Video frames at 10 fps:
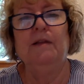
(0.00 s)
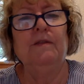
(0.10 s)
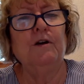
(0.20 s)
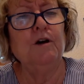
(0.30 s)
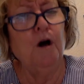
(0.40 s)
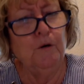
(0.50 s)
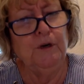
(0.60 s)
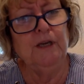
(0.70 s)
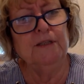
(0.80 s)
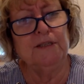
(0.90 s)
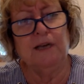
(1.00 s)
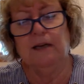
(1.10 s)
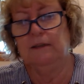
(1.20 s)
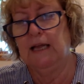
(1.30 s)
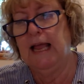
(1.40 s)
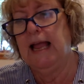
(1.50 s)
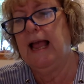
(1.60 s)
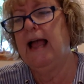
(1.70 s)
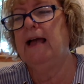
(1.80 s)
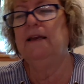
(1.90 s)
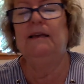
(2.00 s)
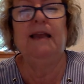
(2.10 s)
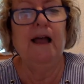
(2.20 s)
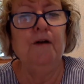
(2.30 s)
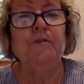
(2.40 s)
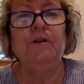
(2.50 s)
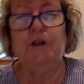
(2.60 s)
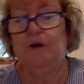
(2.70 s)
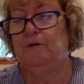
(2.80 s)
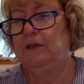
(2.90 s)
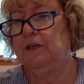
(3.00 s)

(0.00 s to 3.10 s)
the coding is done, and now the note